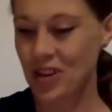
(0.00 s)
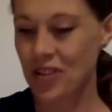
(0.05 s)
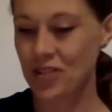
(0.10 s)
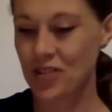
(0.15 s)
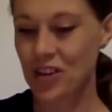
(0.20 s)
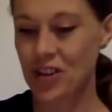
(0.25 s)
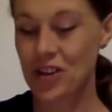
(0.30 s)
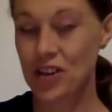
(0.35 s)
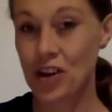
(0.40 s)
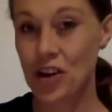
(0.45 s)

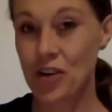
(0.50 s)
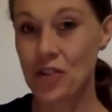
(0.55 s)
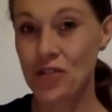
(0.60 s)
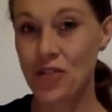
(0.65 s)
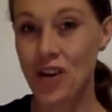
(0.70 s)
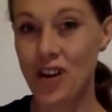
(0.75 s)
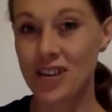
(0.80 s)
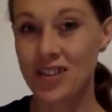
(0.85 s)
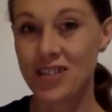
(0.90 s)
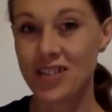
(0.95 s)
There you go,
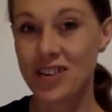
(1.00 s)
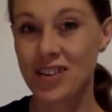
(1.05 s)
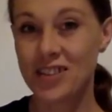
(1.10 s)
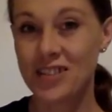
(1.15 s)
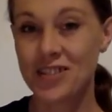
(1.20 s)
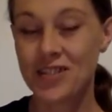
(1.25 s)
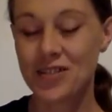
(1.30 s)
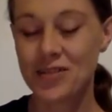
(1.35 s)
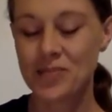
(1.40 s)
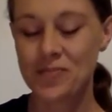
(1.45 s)
fire
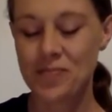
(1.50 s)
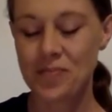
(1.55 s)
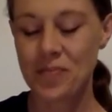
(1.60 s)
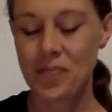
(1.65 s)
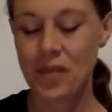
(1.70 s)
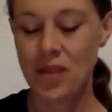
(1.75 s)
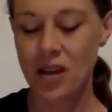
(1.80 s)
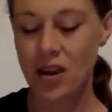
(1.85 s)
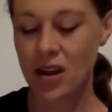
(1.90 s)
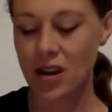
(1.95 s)
signs.
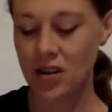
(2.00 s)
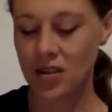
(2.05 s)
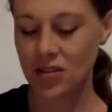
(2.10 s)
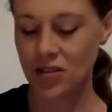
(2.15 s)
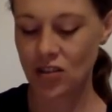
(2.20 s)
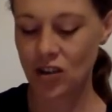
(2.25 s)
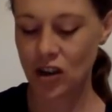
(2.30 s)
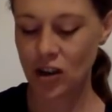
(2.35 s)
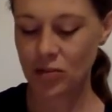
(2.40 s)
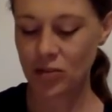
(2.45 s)
It's
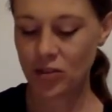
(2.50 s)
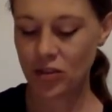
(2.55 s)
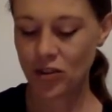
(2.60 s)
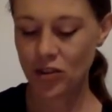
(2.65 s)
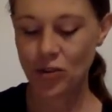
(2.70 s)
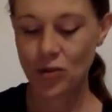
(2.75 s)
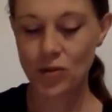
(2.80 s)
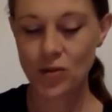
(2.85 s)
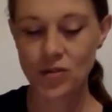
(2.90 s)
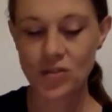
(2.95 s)
time
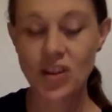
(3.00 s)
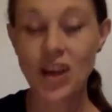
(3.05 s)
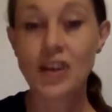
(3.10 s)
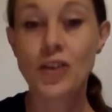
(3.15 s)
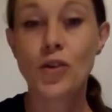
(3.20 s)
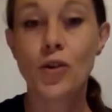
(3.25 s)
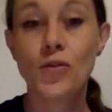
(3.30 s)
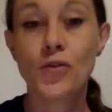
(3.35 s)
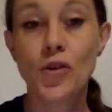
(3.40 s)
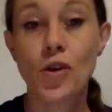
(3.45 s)
to
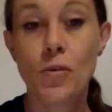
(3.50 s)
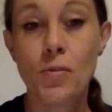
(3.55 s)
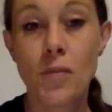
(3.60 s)
take off your